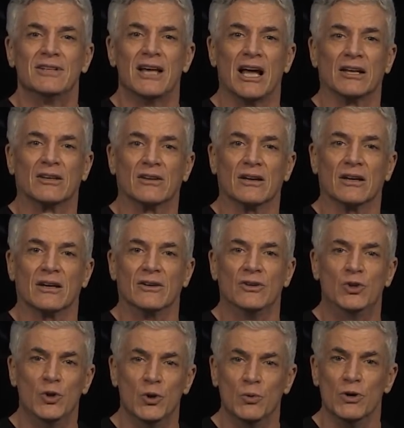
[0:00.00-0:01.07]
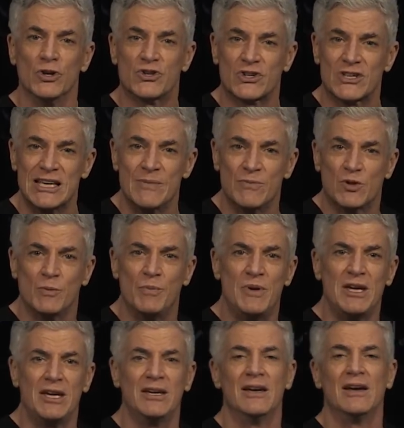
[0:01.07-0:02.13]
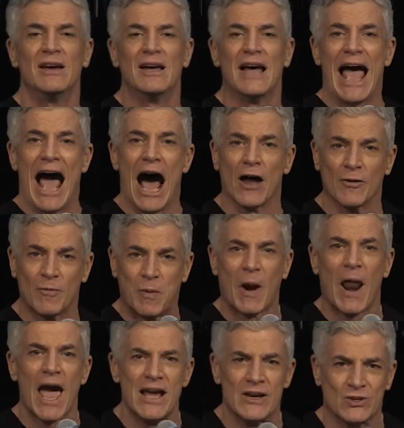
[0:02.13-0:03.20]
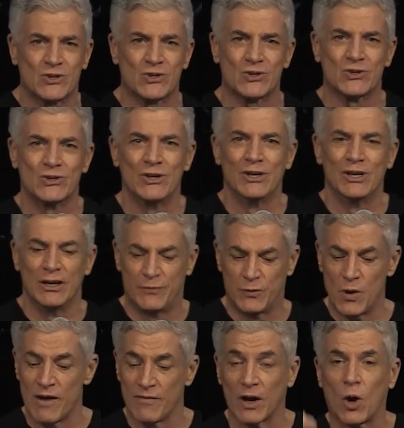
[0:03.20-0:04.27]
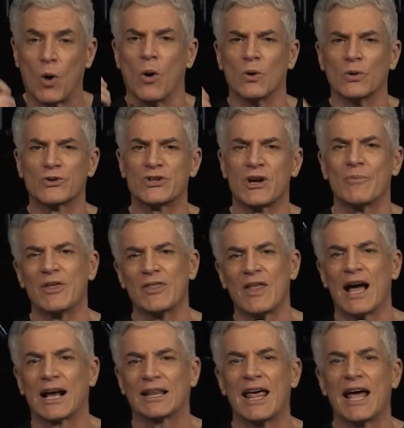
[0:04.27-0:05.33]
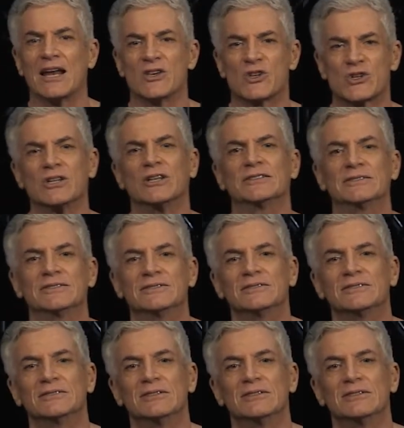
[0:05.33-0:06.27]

That you would seem to be out of place if you ever called something like that a sin.